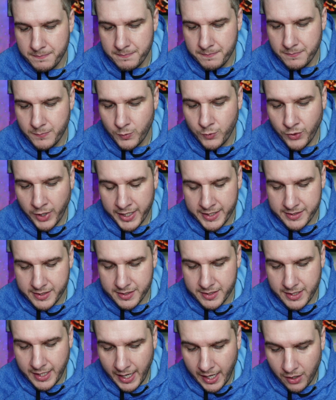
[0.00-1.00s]

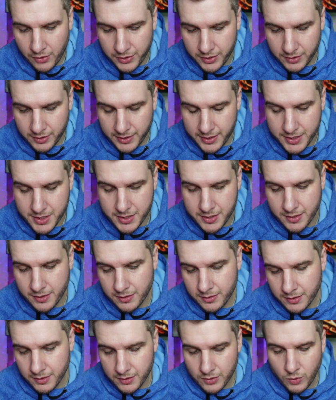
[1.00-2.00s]
France's calculus.
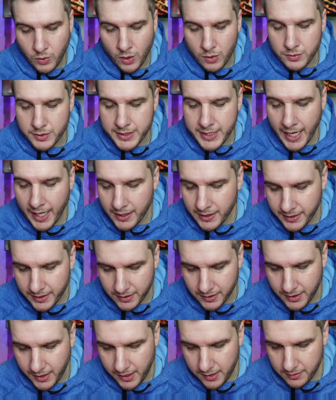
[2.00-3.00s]
Quote,
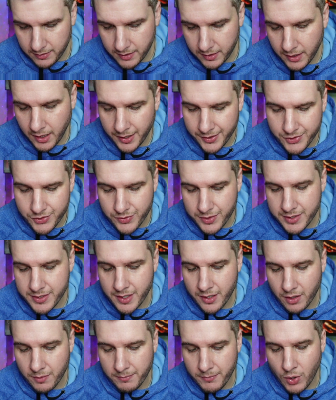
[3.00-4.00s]
tellingly, the countries
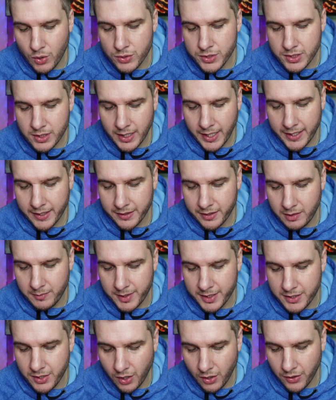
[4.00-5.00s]
that are most likely to be
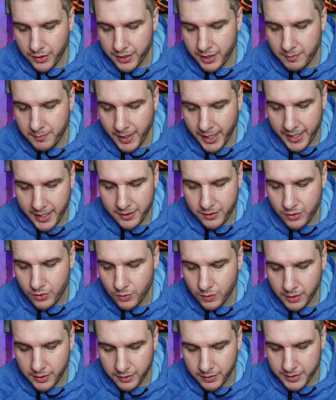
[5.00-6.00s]
targeted by a
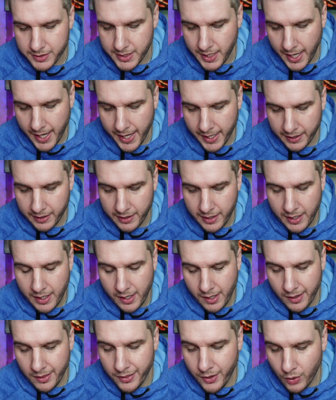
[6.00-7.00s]
nuclear attack,
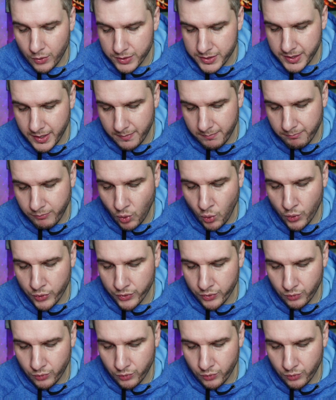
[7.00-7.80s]
those that border